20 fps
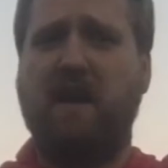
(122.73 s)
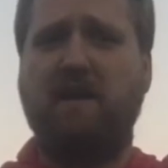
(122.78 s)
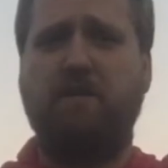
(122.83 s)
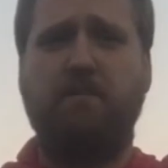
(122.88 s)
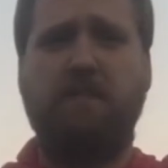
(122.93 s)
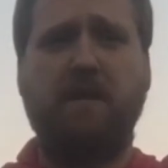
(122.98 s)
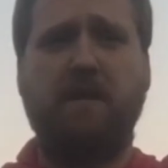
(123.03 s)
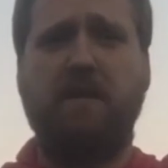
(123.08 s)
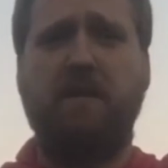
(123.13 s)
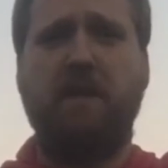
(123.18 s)
kind
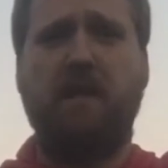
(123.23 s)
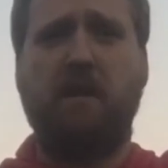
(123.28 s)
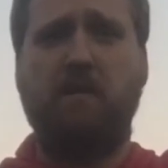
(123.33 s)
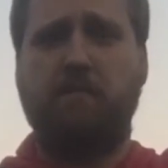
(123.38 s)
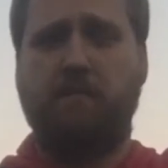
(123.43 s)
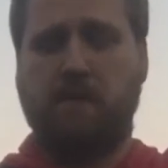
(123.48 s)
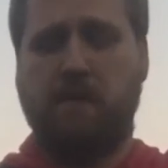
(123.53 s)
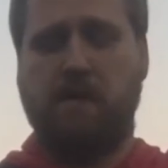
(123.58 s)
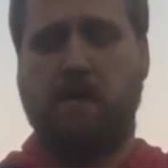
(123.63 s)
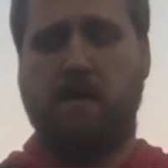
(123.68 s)
of beat it
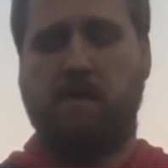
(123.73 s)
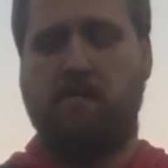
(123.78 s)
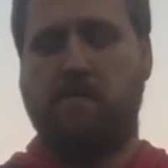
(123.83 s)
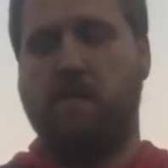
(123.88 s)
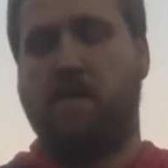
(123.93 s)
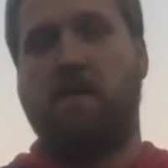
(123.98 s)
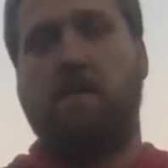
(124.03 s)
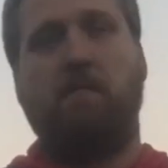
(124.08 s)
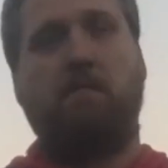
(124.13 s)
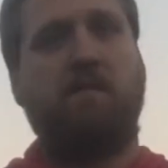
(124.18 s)
up. But
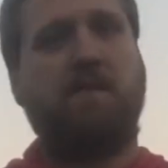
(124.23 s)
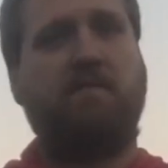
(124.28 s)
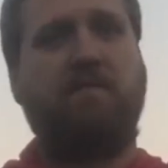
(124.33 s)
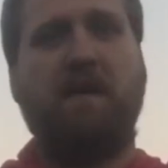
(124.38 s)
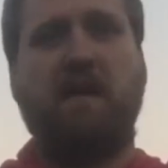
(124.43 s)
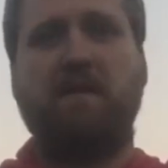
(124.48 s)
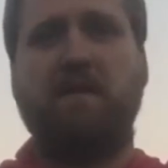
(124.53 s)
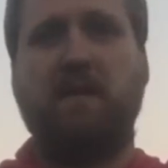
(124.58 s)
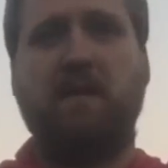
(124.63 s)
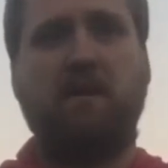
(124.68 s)
the
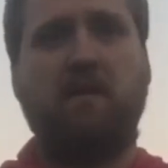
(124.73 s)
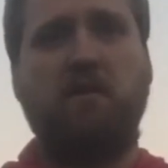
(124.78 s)
fact that